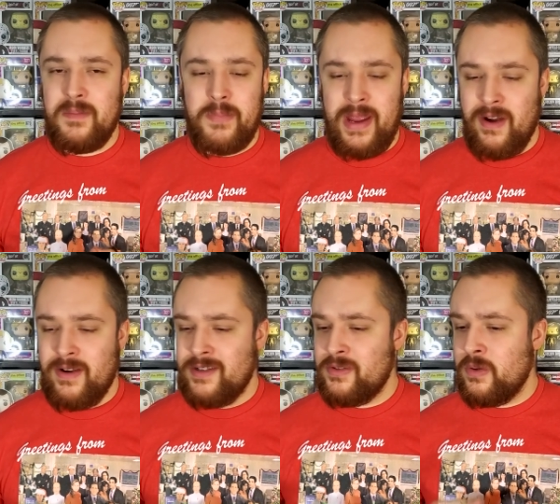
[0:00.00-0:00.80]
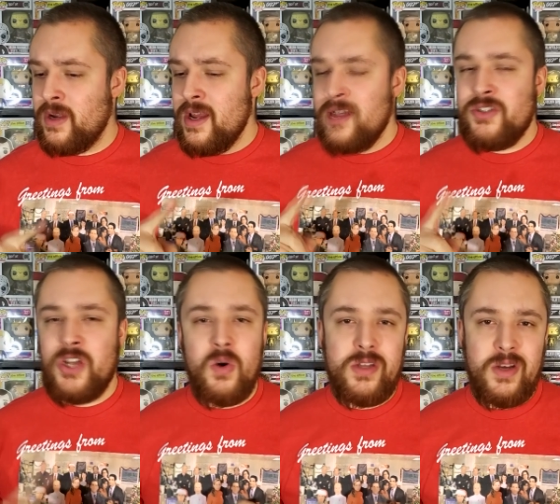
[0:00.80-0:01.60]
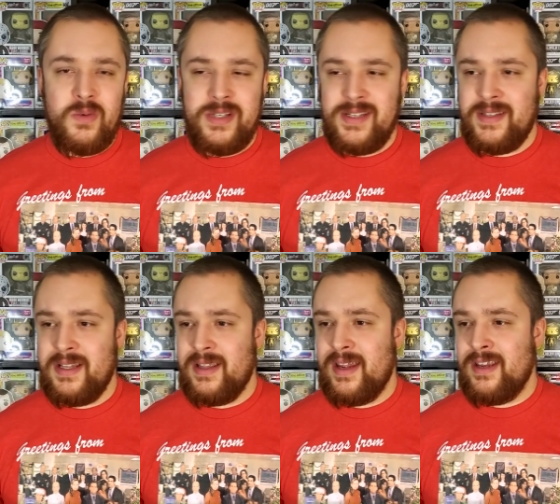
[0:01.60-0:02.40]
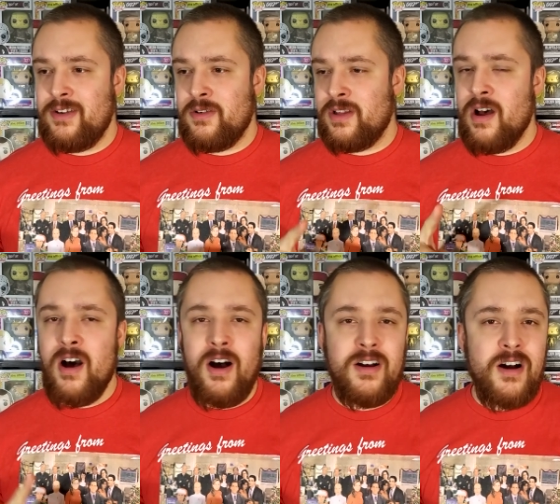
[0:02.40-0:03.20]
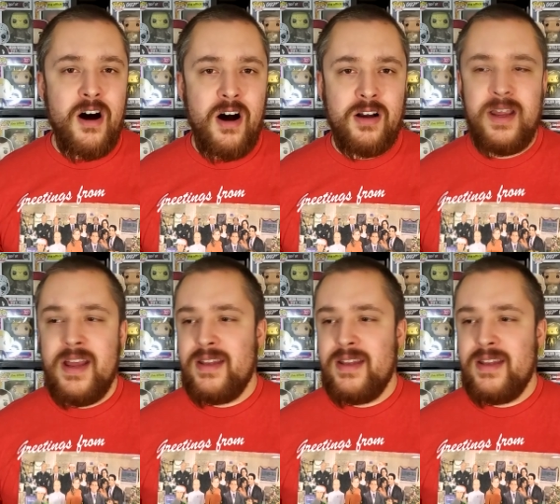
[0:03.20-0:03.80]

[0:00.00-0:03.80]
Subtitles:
Paris or Tokyo Disneyland or the Hong Kong